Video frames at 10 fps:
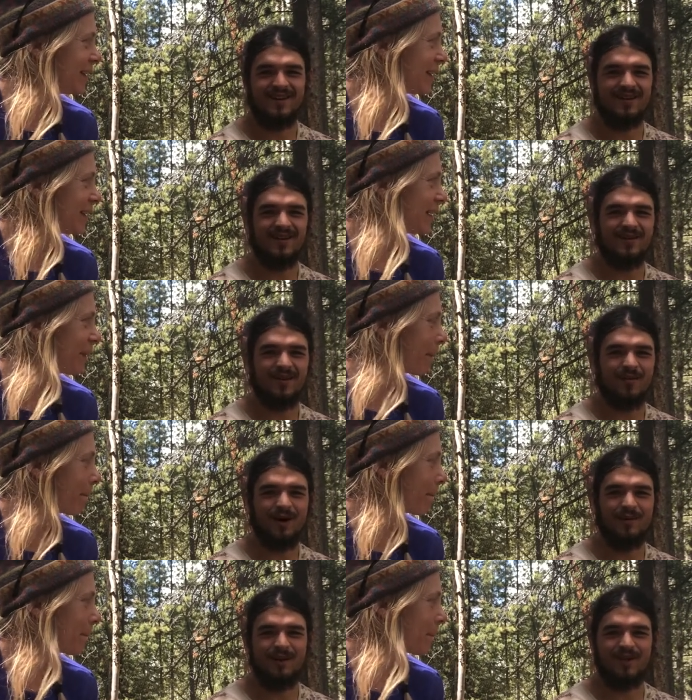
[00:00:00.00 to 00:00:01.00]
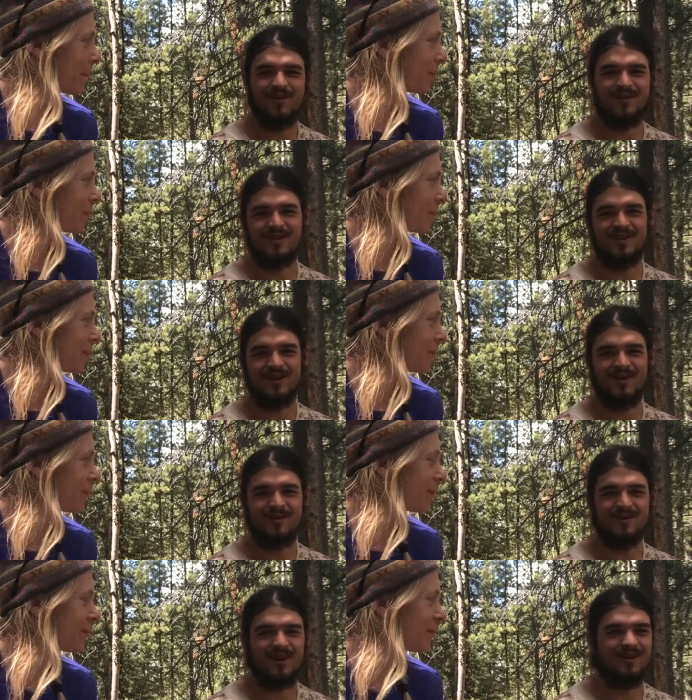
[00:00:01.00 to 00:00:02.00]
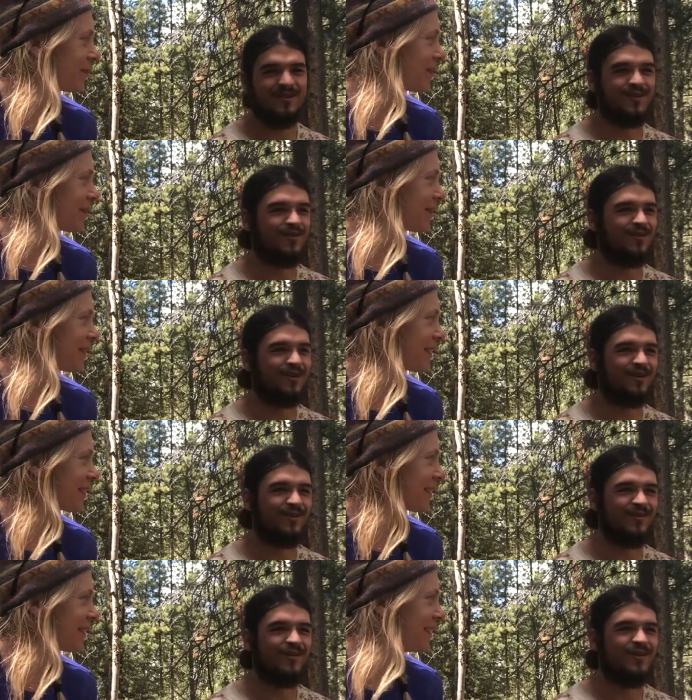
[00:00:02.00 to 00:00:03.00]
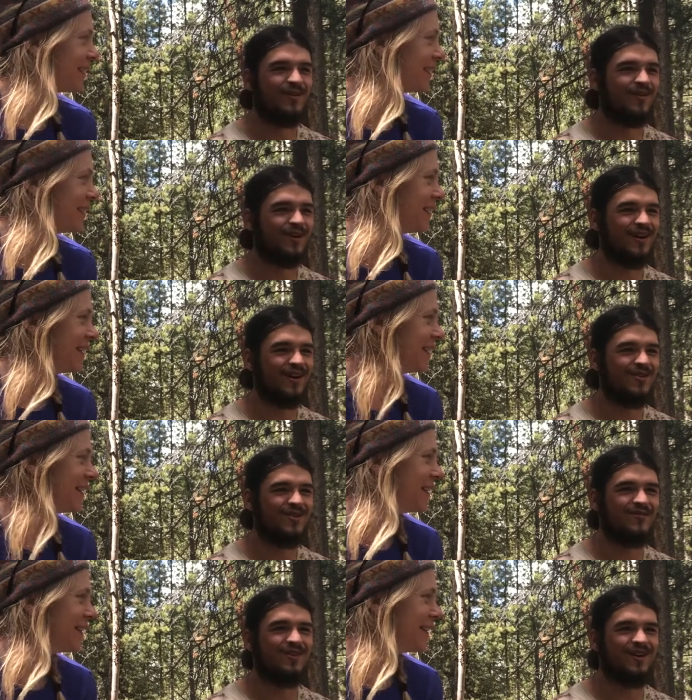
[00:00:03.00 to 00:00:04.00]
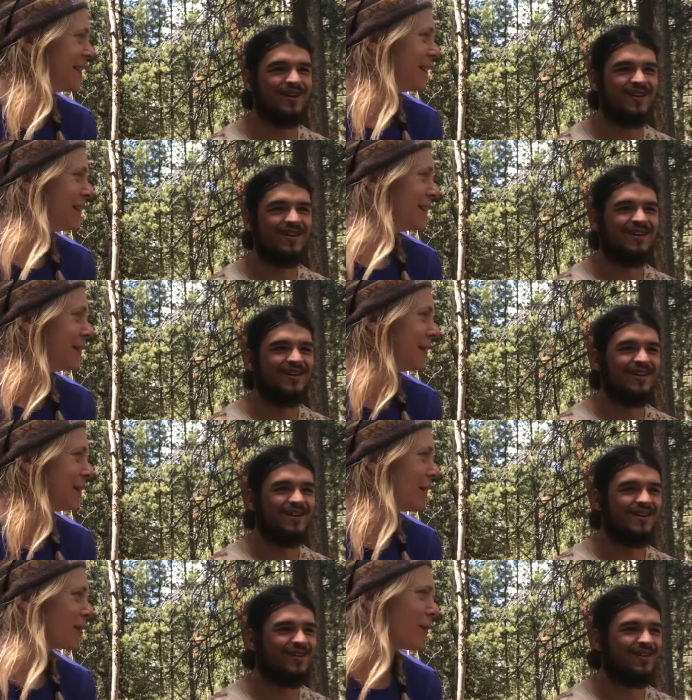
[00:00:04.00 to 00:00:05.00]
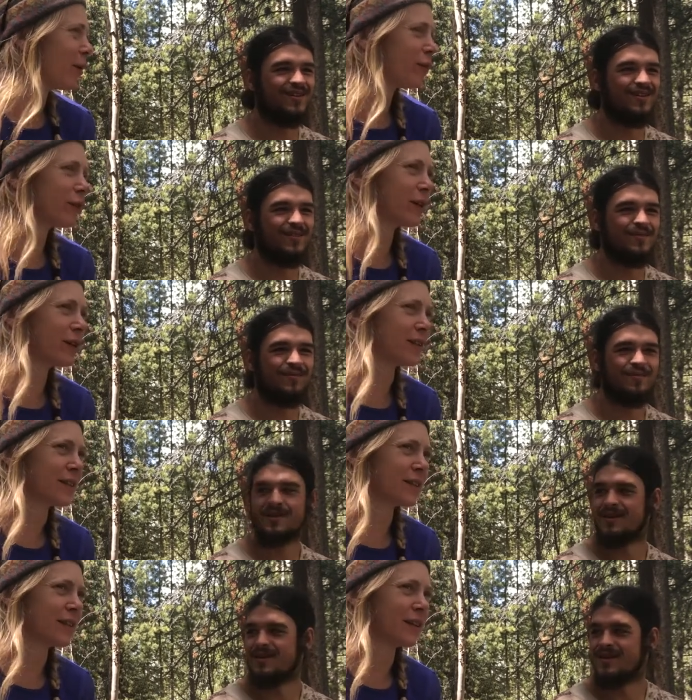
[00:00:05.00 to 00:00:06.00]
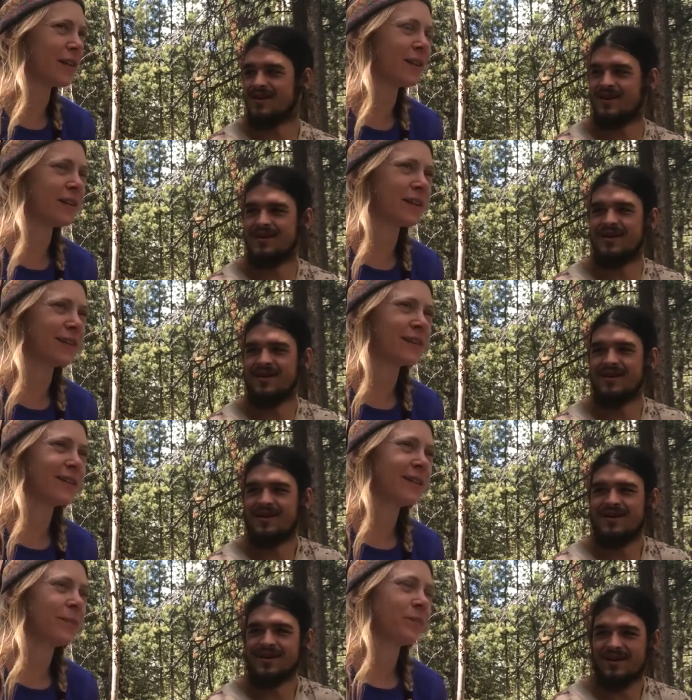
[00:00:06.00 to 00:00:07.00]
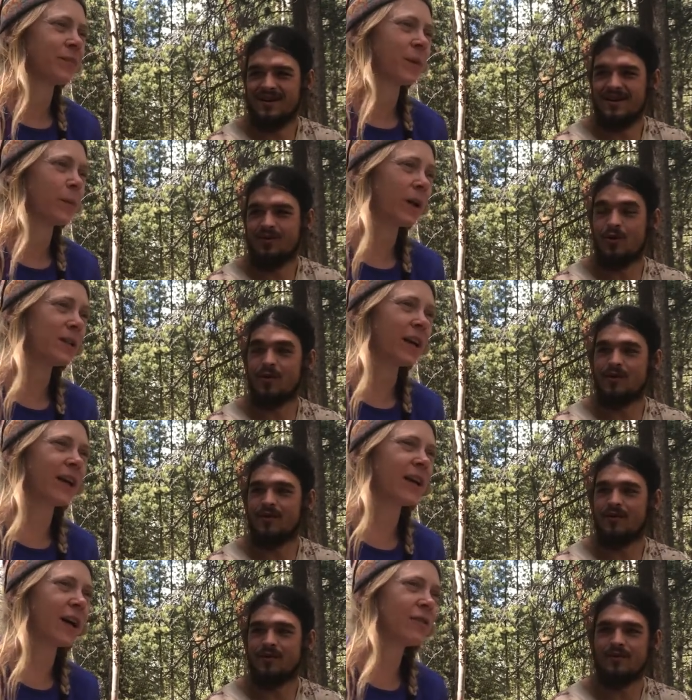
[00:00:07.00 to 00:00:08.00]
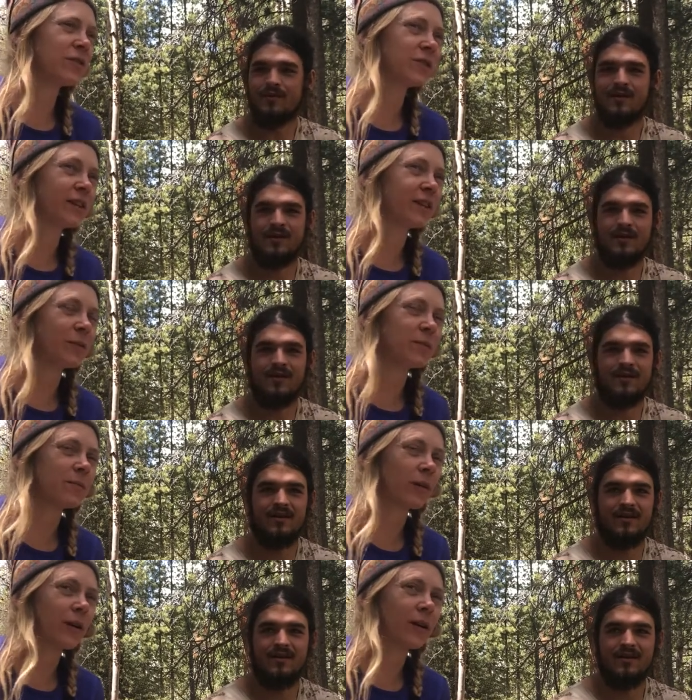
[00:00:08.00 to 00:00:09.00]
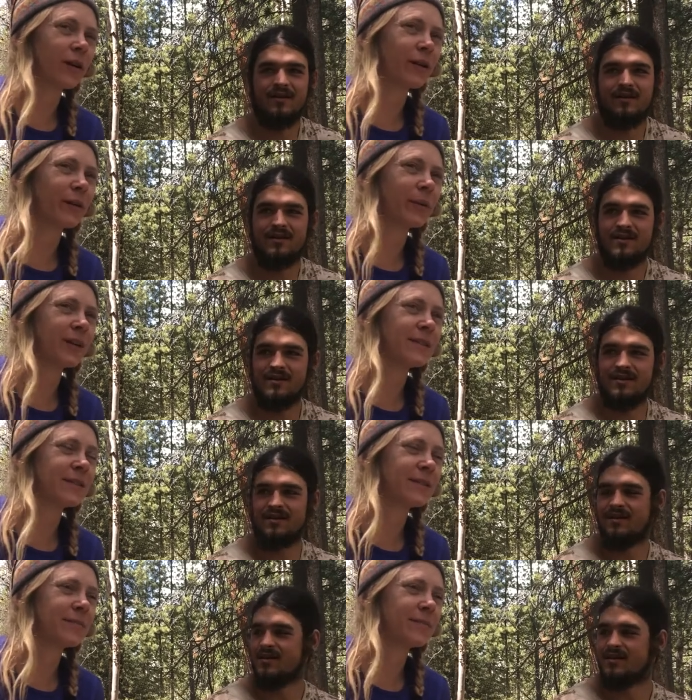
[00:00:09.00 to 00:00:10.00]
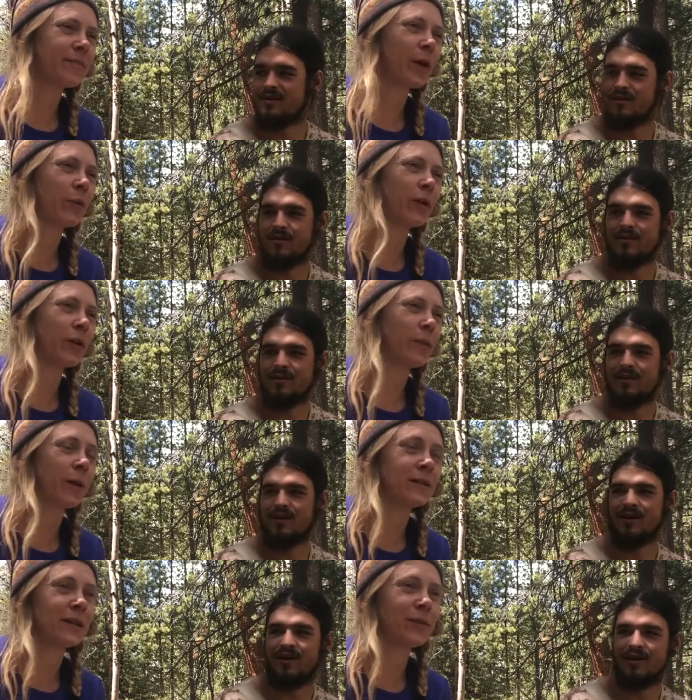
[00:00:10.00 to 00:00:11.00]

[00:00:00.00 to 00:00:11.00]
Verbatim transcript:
Speaker 1: You know, it's like white man's footsteps, right? So we're um, we're kind of shifting. You Except know,
Speaker 2: hopefully it's not seen in it. It's like plantain. Obviously, it was brought here, but it's a really amazing,